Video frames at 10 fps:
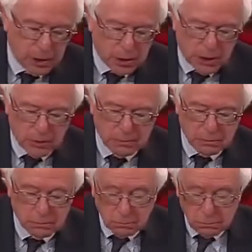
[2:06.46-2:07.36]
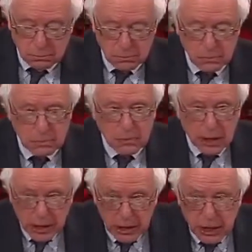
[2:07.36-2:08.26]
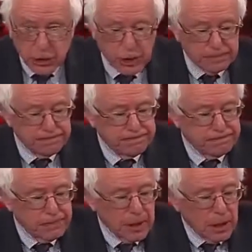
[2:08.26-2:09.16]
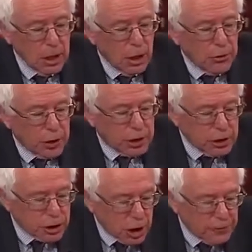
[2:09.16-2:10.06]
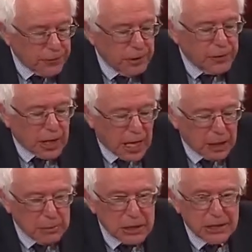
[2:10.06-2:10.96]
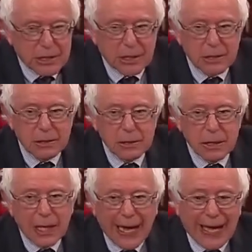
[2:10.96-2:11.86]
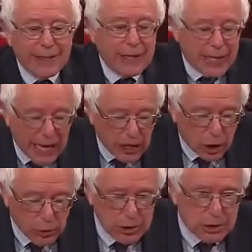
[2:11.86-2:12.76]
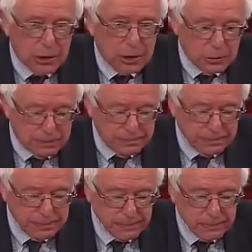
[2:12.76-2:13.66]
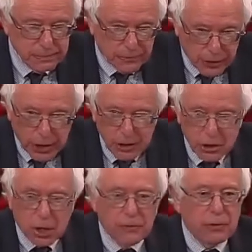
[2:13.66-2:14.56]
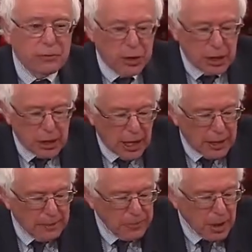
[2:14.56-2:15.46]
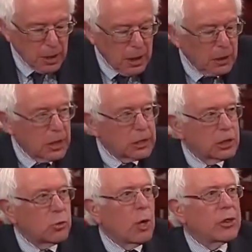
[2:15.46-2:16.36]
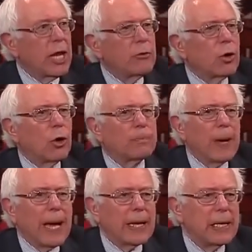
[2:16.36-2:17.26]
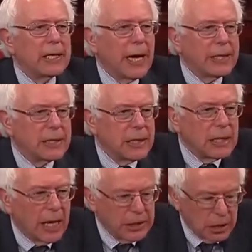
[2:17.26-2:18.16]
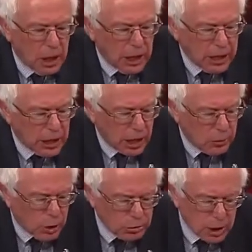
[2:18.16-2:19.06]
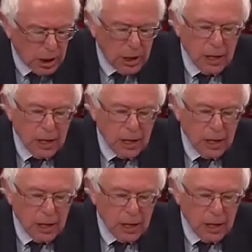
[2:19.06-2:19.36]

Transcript: Bill Clinton. In addition, the conservative economists at the Cato Institute, very conservative think tank, this is what they wrote back in 1999, and I quote,